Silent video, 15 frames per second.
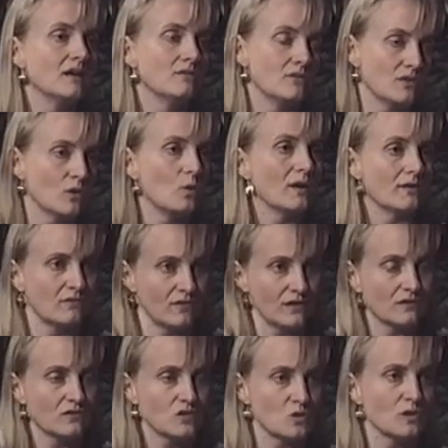for the quick
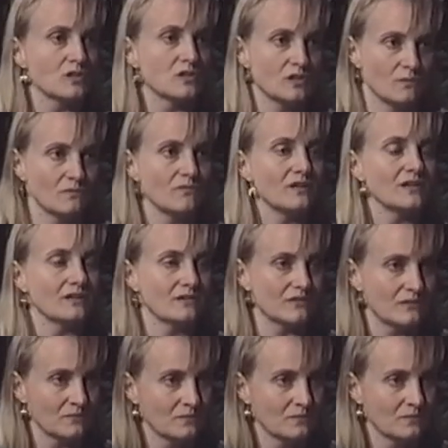fix, short-term fix.